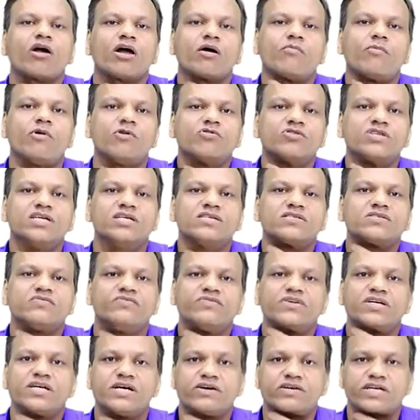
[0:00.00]
talking about this,
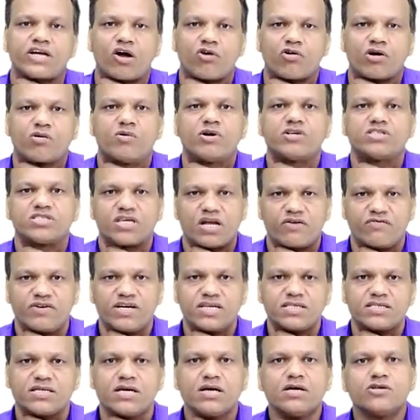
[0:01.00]
we are talking about
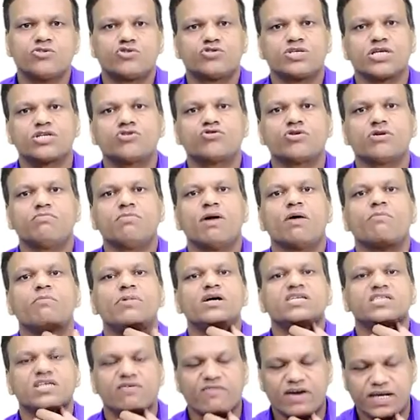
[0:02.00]
cervix. So just to
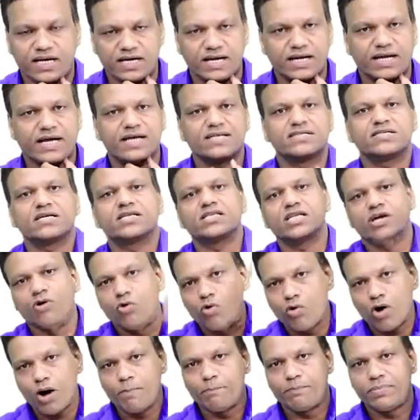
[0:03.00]
remember, cervical cancer, they
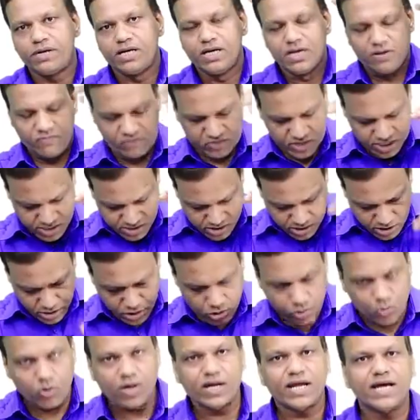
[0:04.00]
go up, whereas the
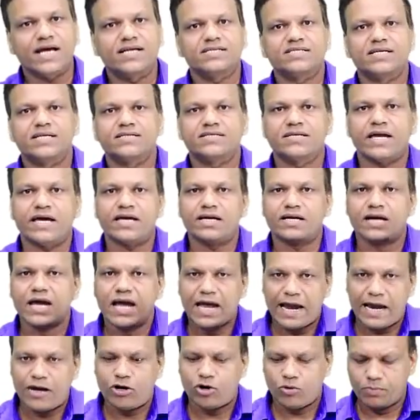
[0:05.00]
lower cancers like
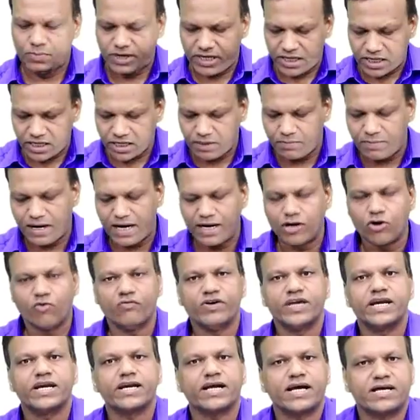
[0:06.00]
endometrium and
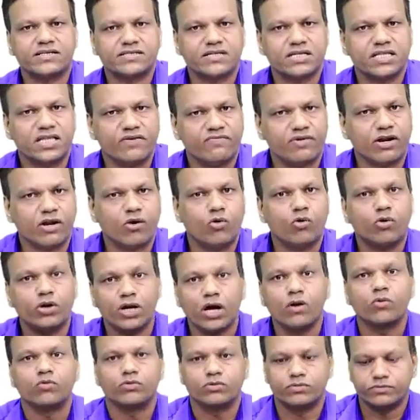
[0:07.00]
ovarian cancer, they will go
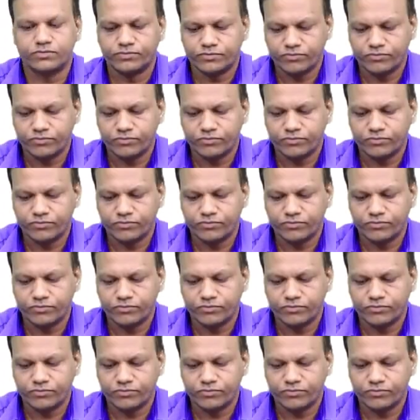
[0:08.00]
down.